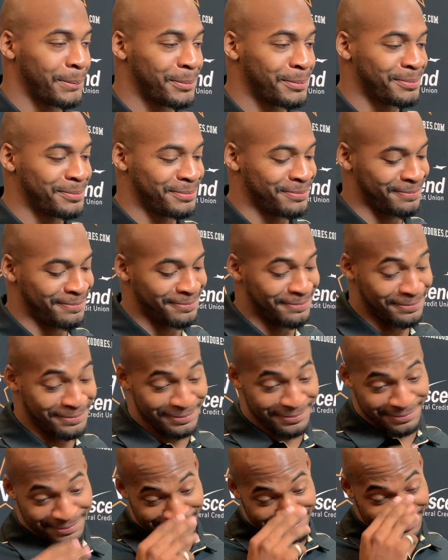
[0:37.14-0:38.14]
What's different
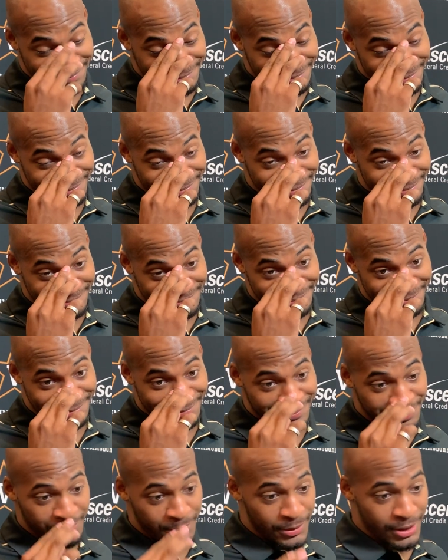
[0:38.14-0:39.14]
about your role in the
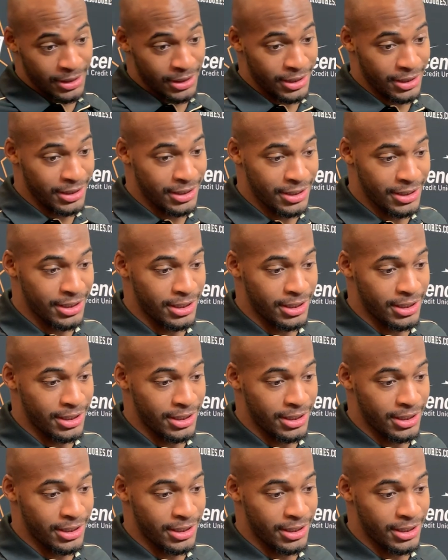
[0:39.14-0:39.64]
offense this year?